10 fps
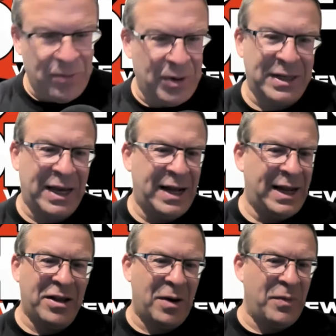once again,
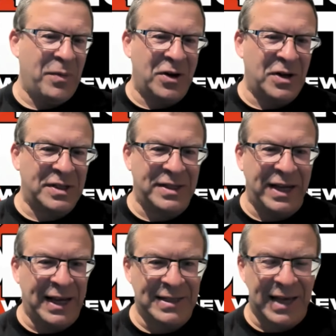AEW's loss is
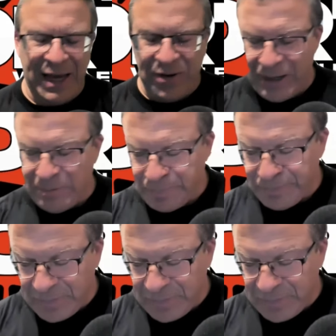TNA's gain, right?